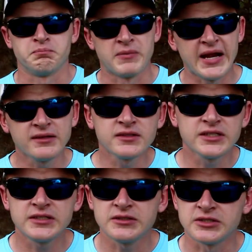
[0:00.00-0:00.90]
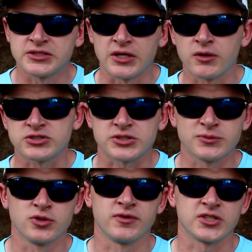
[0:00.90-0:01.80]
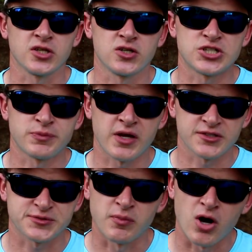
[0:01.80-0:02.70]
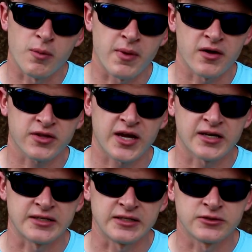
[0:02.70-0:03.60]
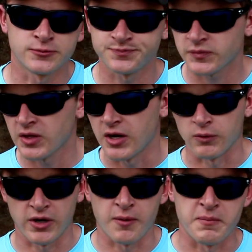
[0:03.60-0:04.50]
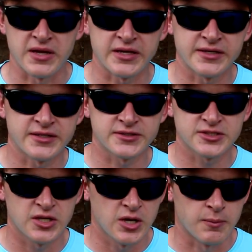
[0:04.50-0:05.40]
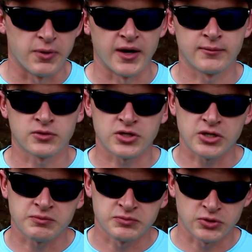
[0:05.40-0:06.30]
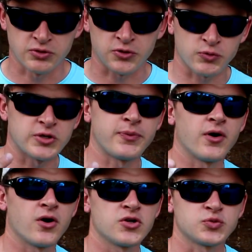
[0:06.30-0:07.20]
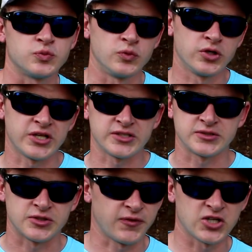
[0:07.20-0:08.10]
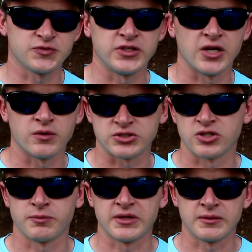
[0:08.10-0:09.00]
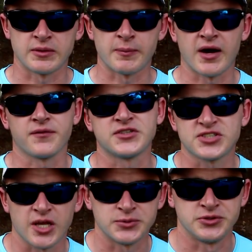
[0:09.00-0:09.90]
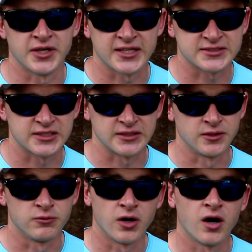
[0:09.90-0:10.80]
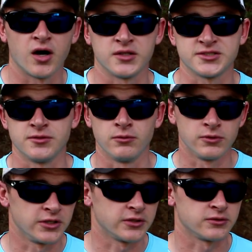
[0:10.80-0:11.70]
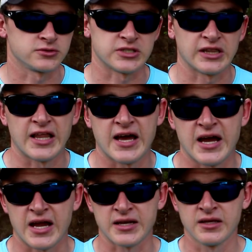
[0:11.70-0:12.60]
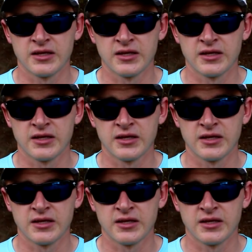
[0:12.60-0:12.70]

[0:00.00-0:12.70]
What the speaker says: Mainly, you know, it's a more of a largemouth, smallmouth kind of deal. Around me it is, but I'm going to do the three parts. One is, the first video is going to be about the setups you guys need. The rods, the reels, the line,